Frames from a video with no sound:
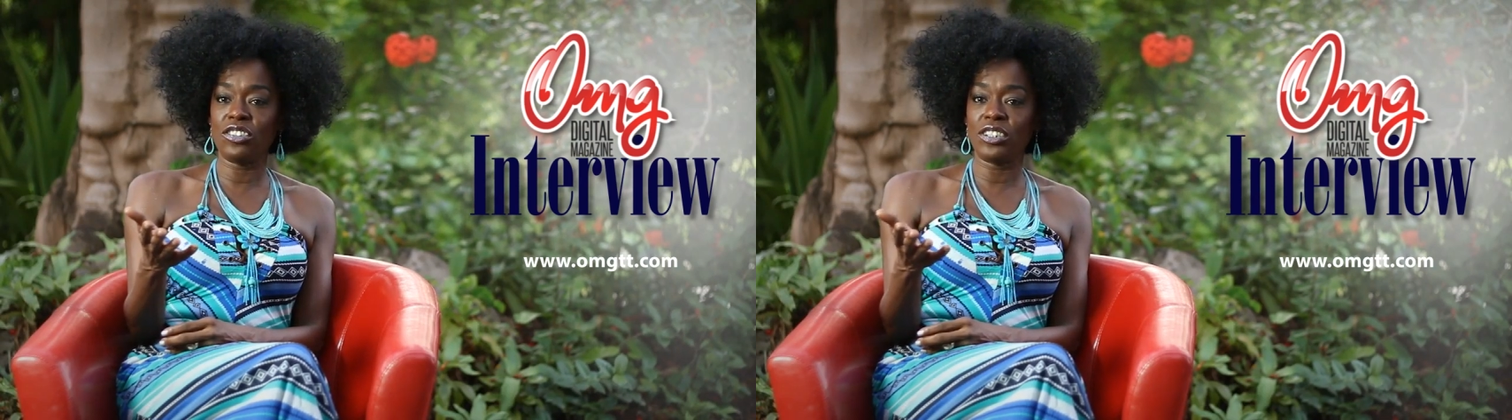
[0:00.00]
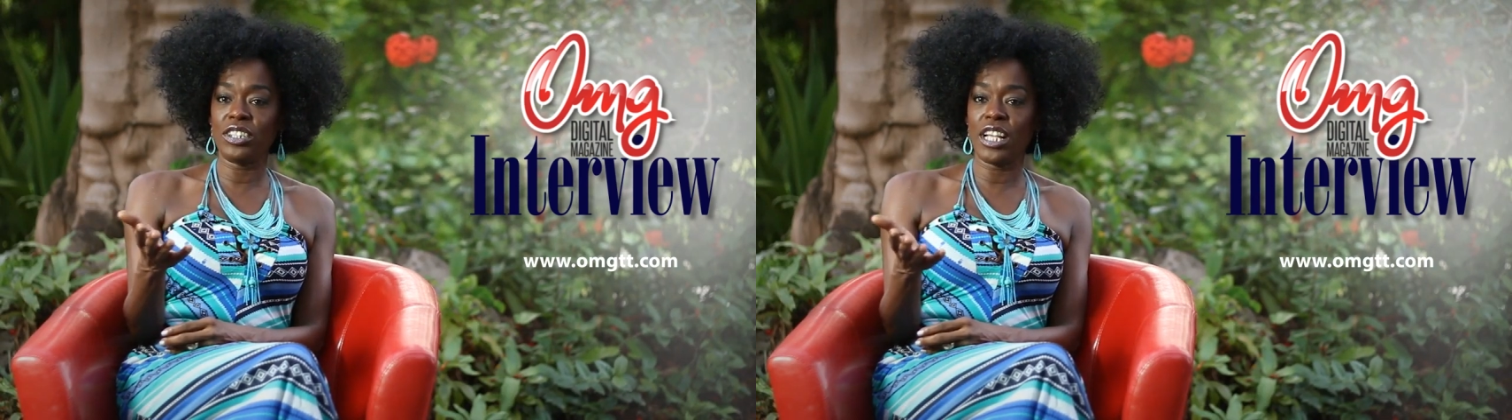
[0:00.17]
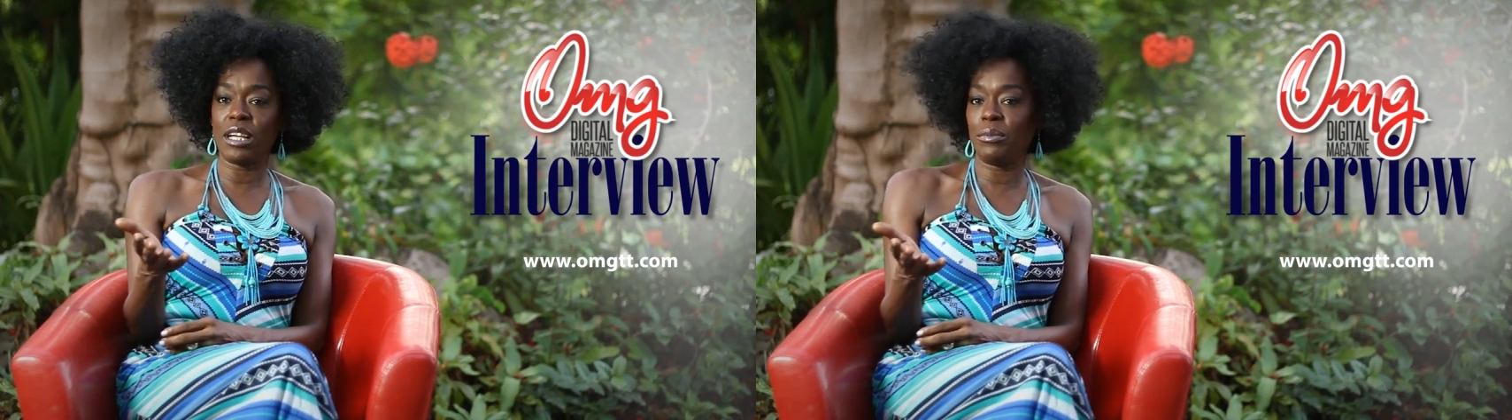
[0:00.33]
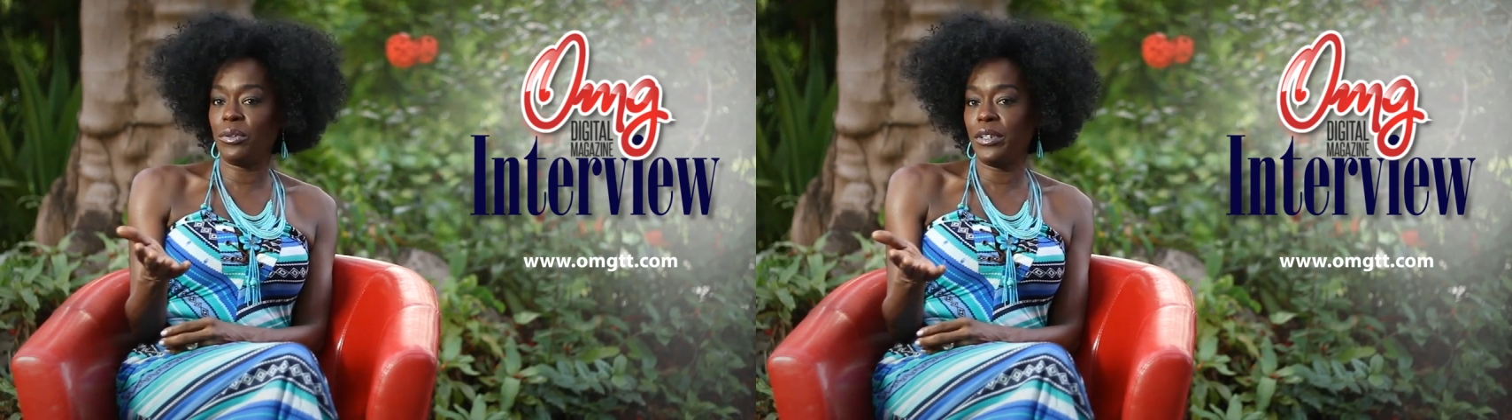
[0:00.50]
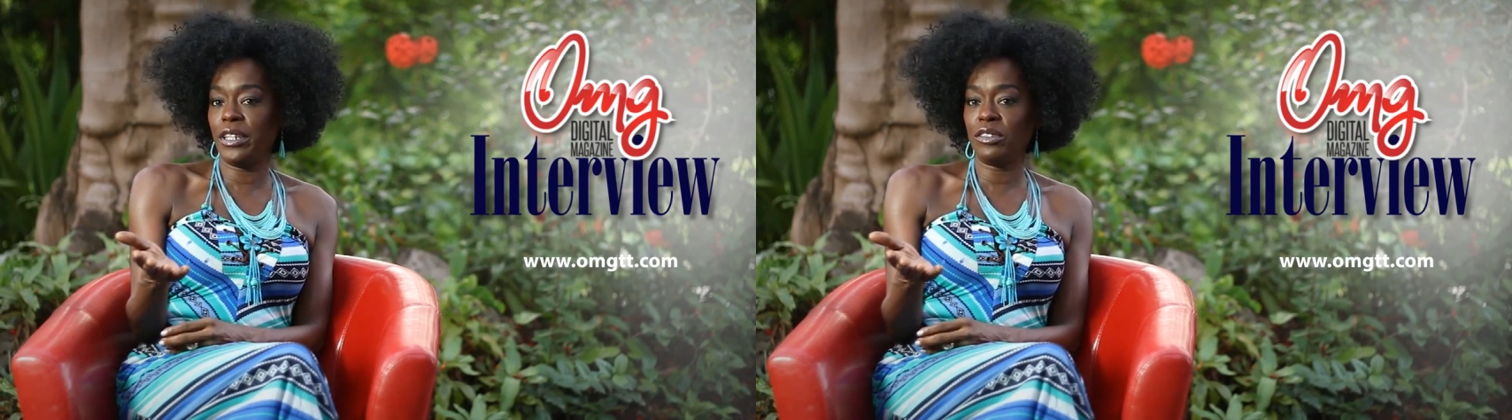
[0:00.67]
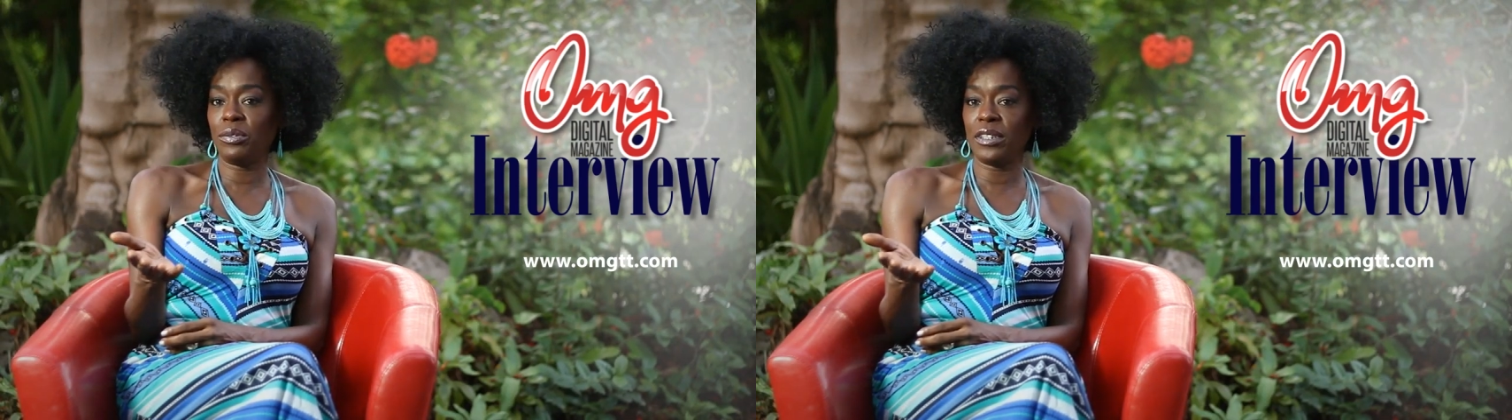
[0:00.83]
to
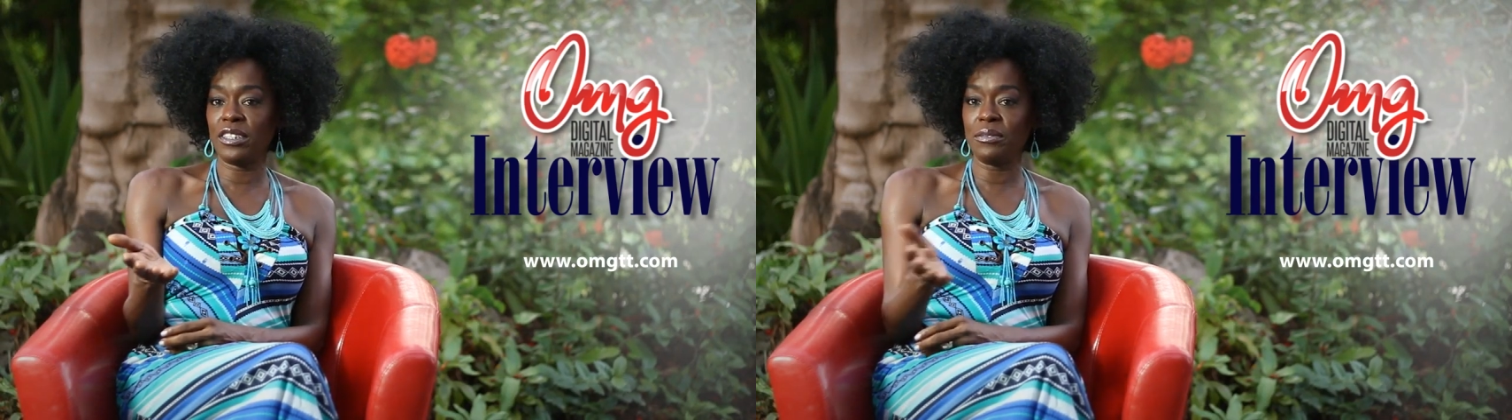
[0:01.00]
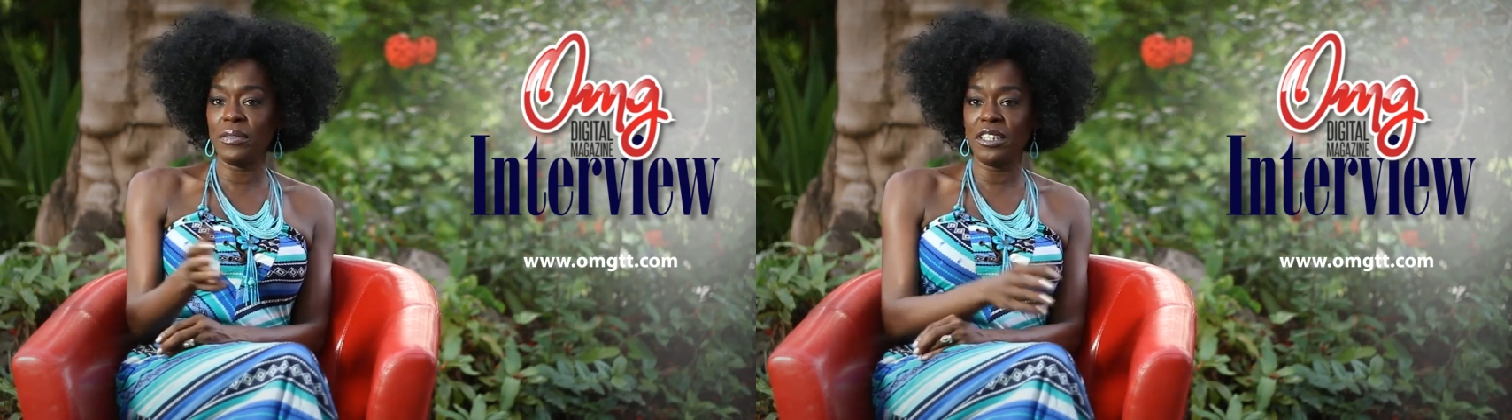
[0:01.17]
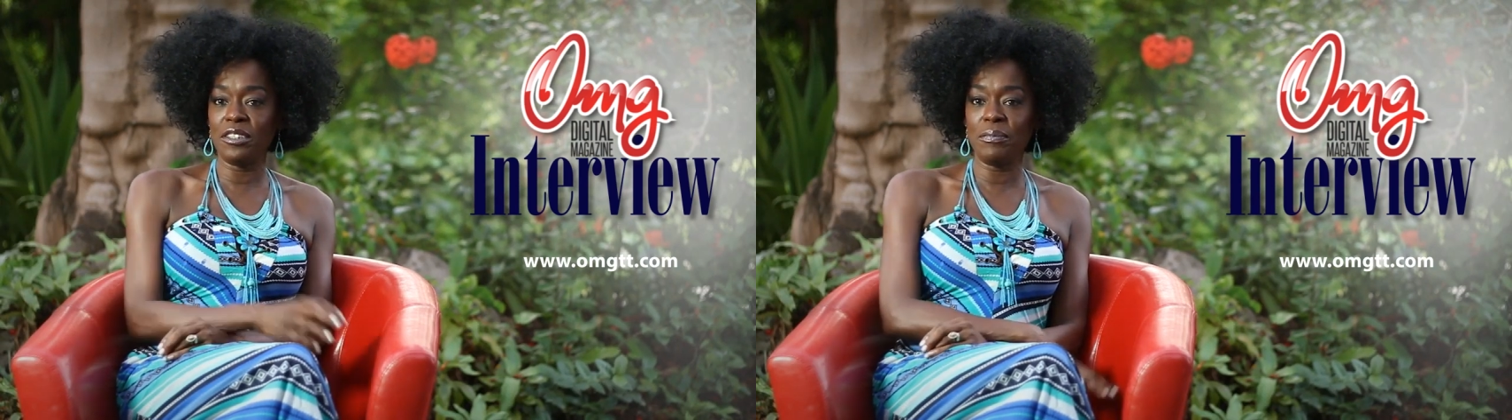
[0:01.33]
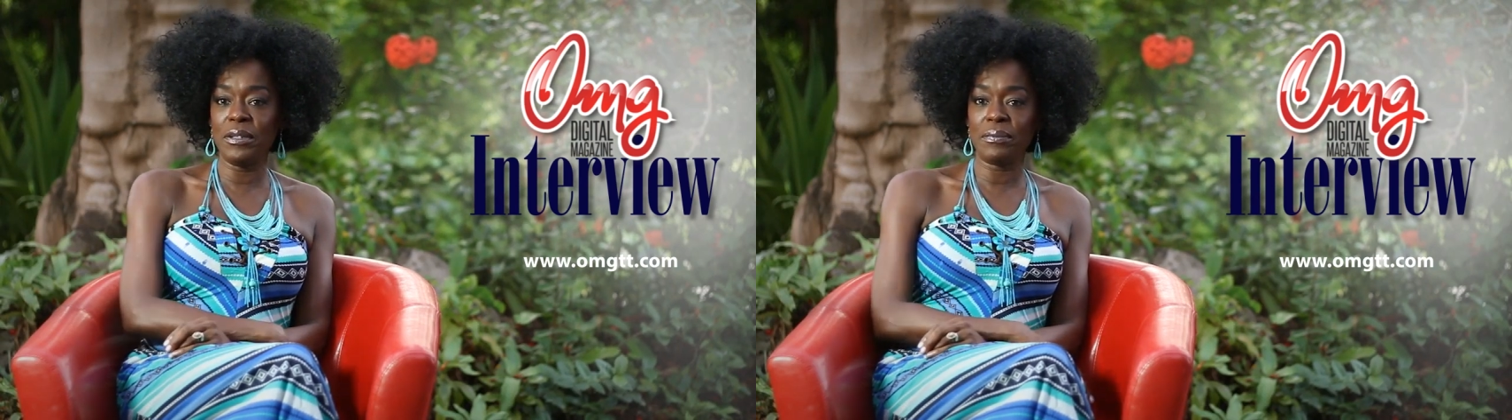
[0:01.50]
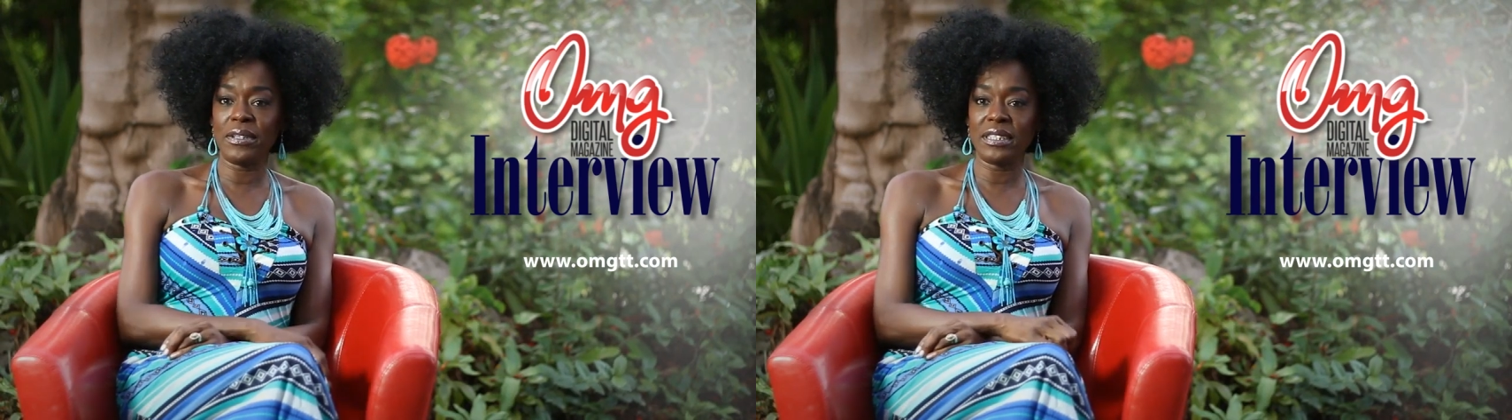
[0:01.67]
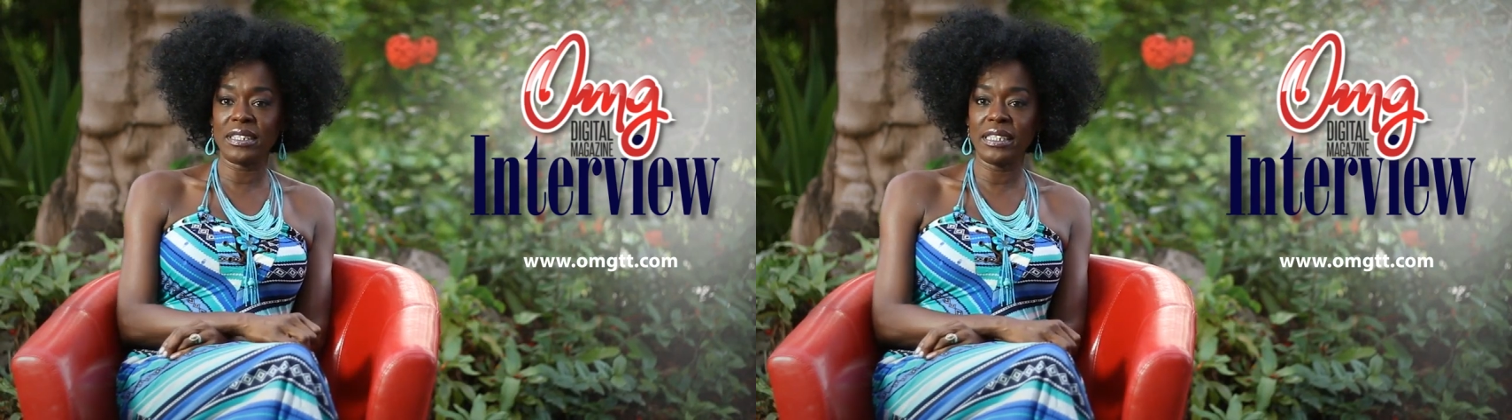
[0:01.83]
collaborate with as many
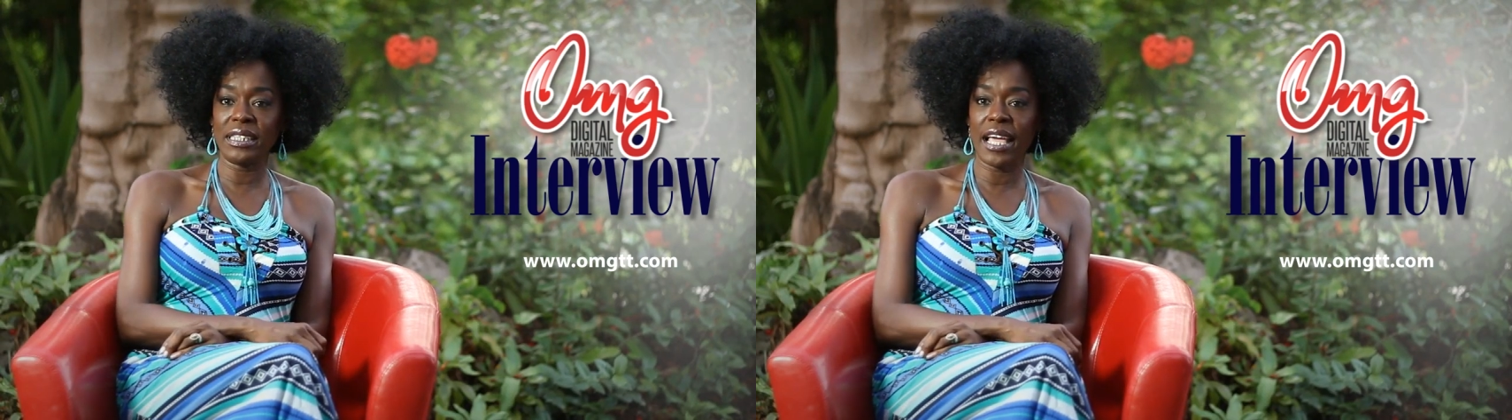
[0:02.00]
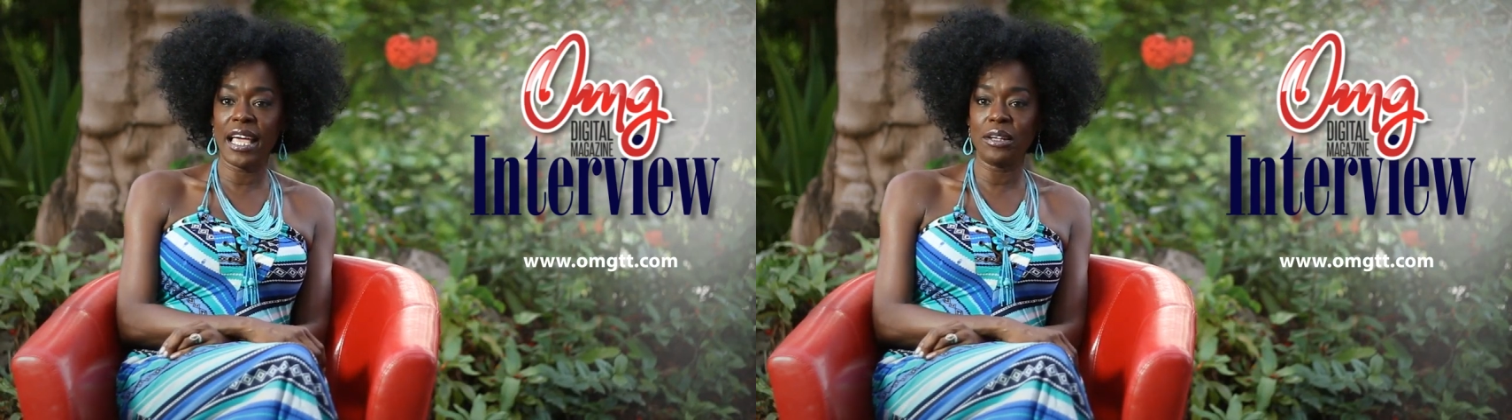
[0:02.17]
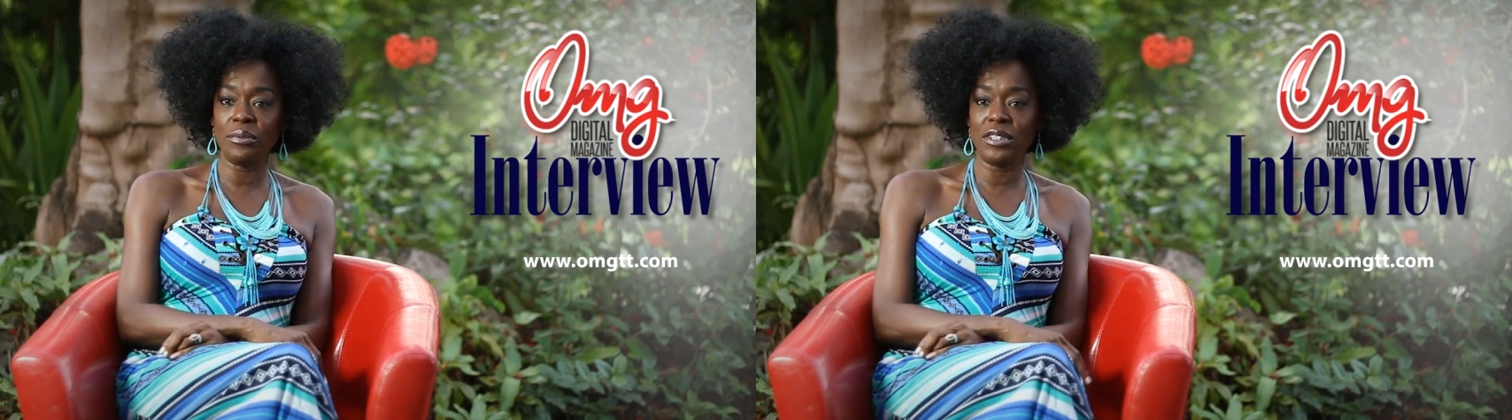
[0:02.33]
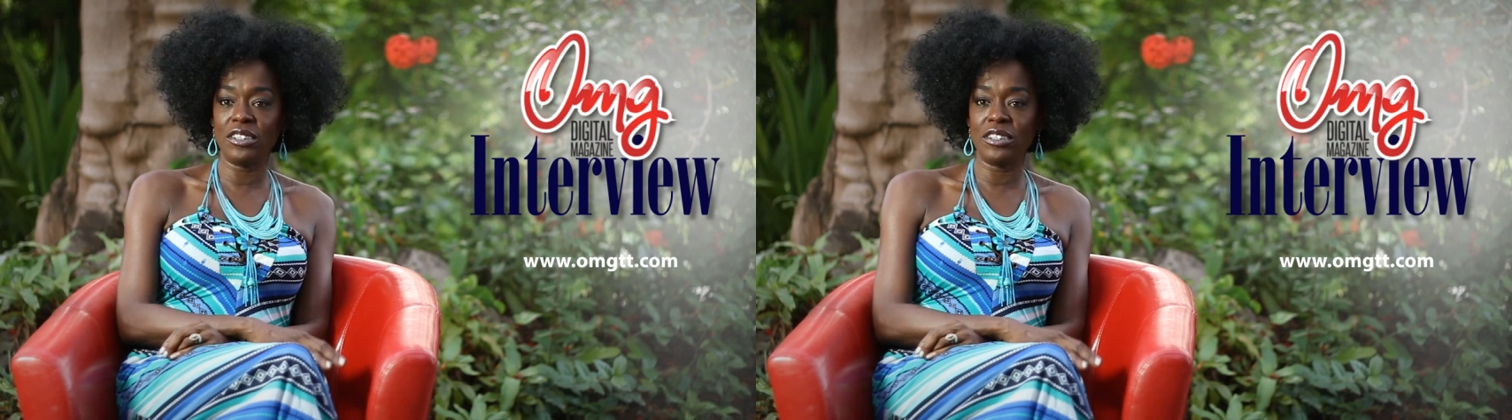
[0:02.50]
people as I can,